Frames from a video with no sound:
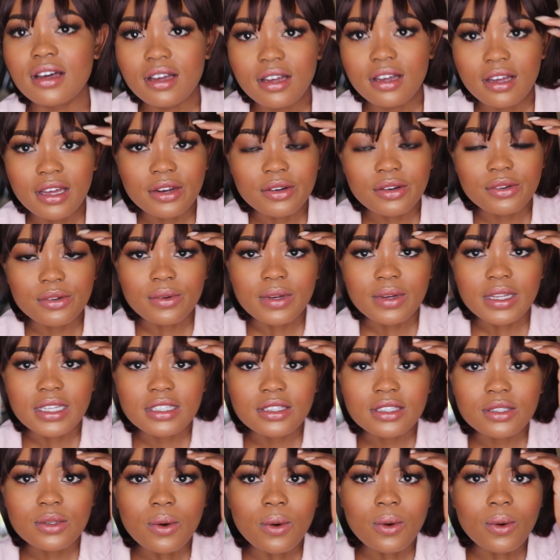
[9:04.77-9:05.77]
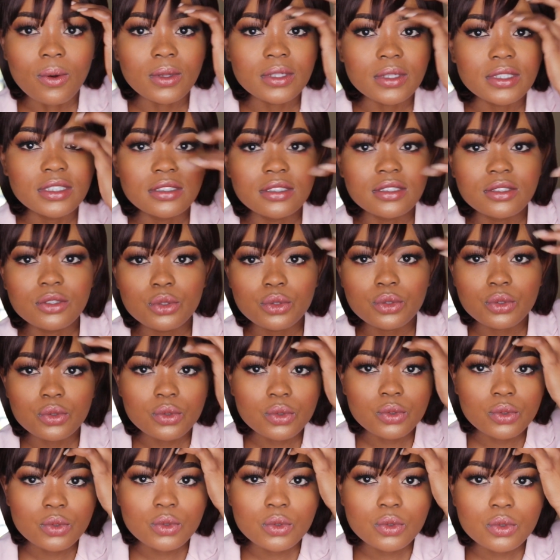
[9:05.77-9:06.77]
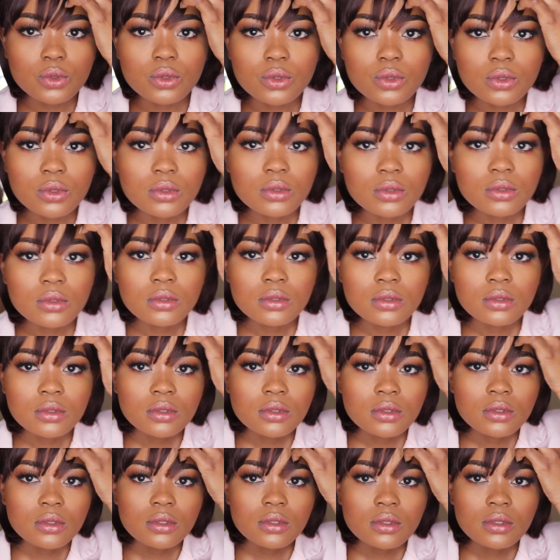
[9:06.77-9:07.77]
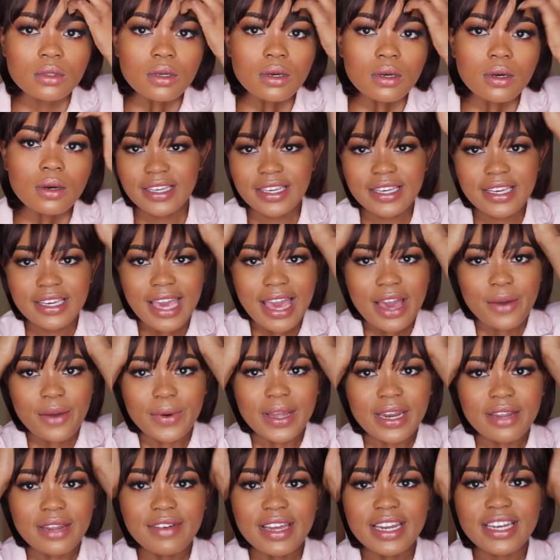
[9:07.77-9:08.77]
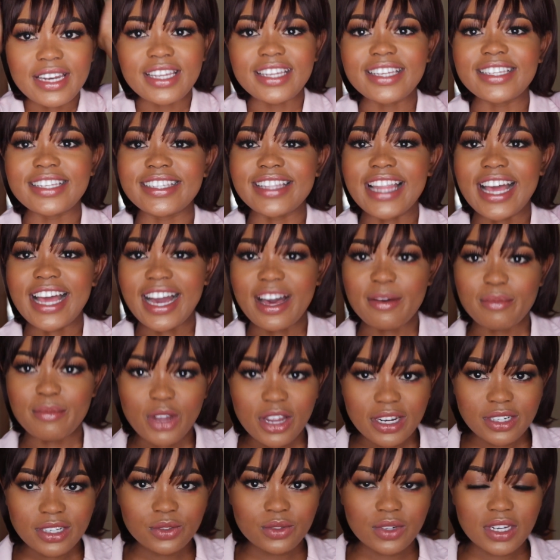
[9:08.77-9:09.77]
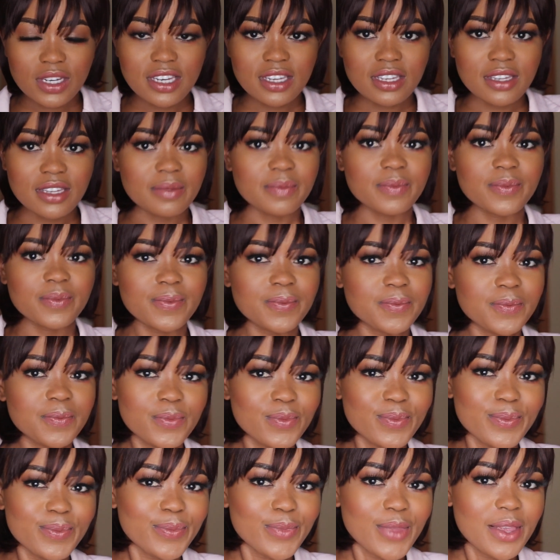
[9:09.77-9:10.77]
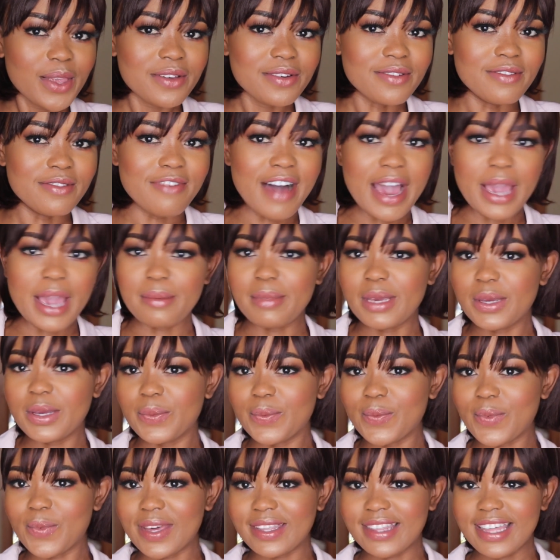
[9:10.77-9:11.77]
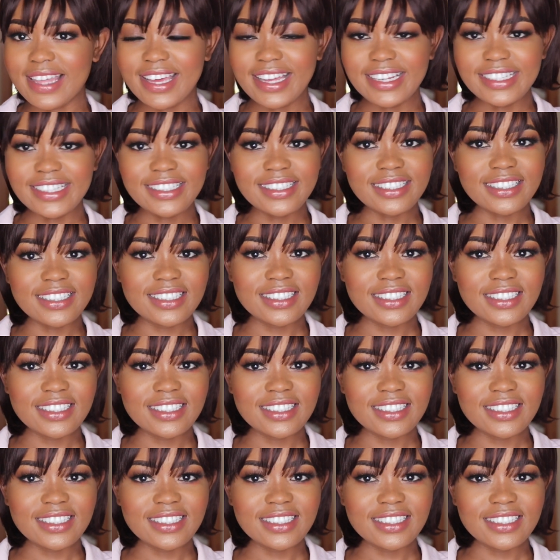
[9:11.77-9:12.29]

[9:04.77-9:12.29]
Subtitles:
don't know what it's called. Too, yeah, whatever it is. Like I'm not really vibing with it.